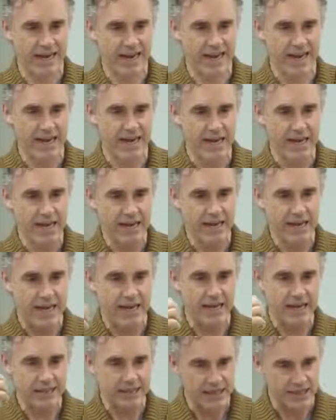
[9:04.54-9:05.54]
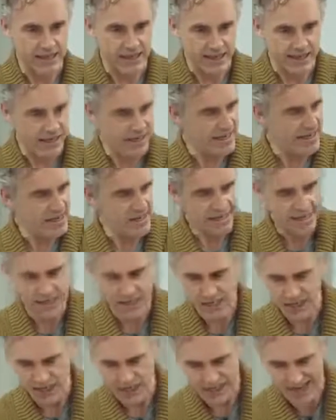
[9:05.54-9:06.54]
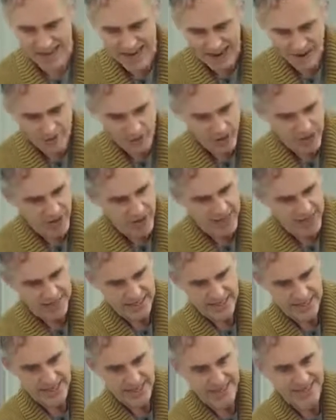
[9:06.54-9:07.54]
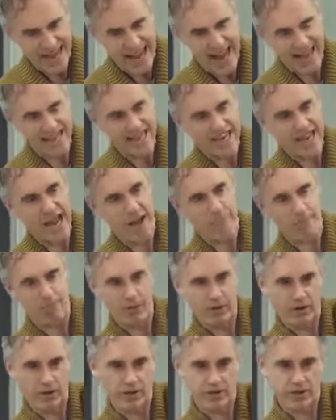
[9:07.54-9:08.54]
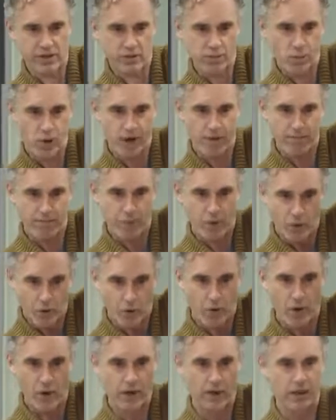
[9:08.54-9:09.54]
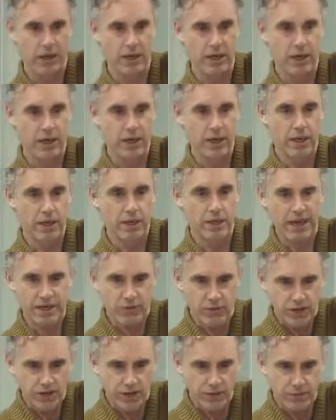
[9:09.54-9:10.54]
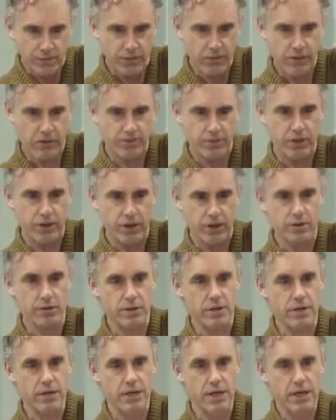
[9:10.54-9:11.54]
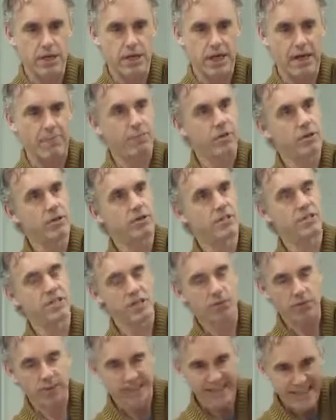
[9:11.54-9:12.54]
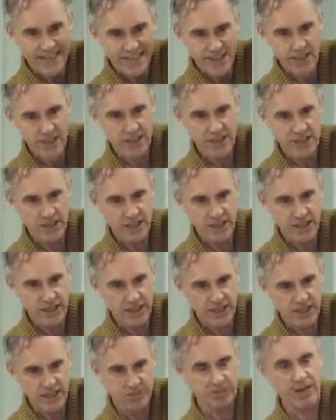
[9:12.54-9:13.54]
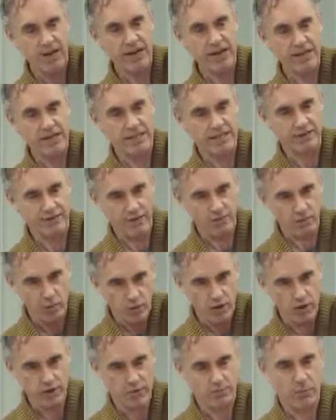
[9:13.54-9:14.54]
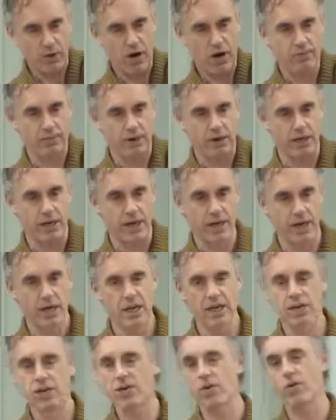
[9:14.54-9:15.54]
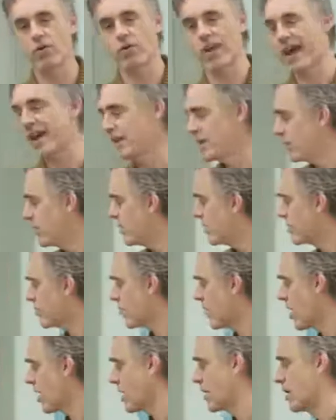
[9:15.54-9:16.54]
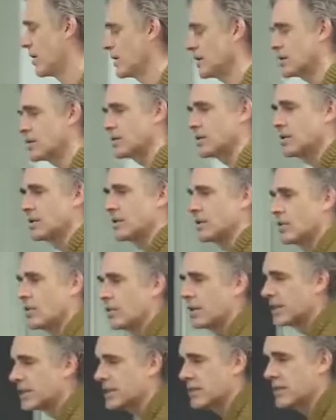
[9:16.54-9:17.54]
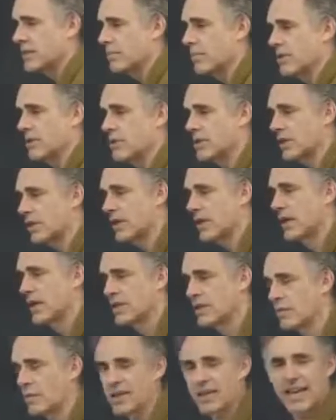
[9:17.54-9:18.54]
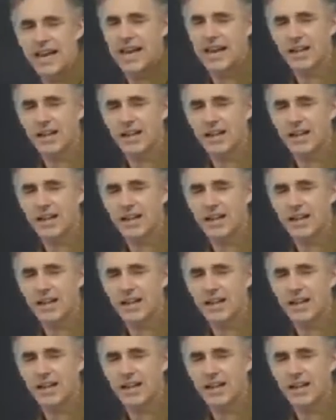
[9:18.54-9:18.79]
playing, and it's an indication that everything is stacking up along this one pole. That's what it's supposed to produce. That produces a religious experience if it works properly. You know that. You go to rock concerts, you go listen to music. So what the